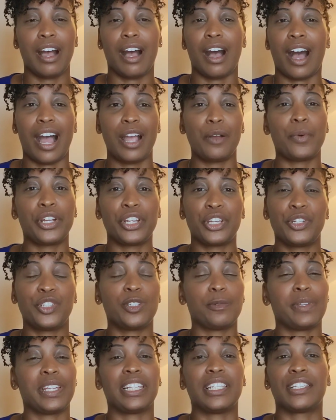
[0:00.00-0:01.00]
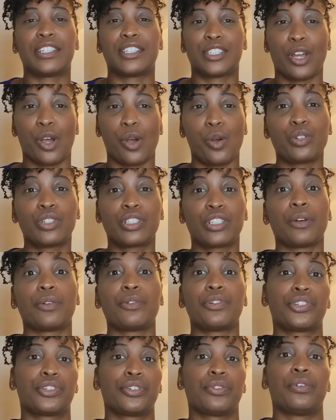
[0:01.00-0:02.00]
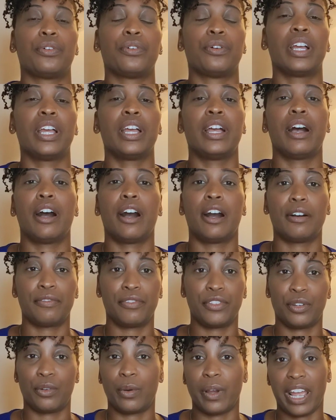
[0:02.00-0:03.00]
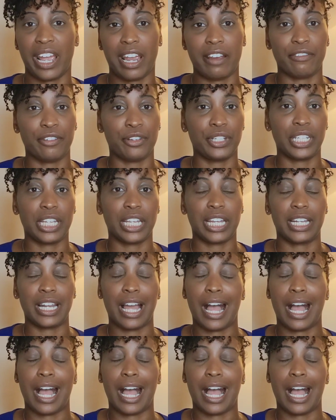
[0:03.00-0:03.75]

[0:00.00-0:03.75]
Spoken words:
I want you to be so sure of your hair routine.